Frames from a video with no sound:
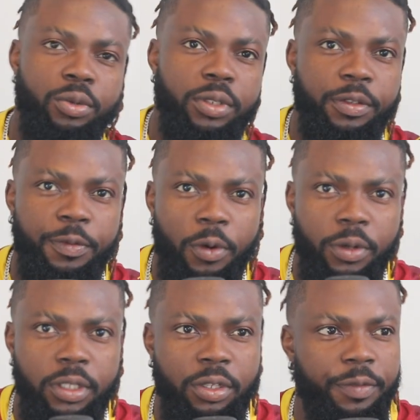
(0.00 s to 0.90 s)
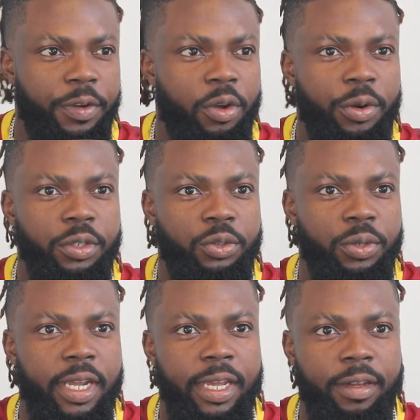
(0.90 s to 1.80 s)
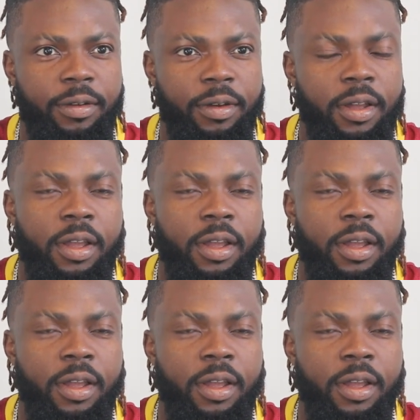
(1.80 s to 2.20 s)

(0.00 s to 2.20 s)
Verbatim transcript: you use the phone so if you're going through like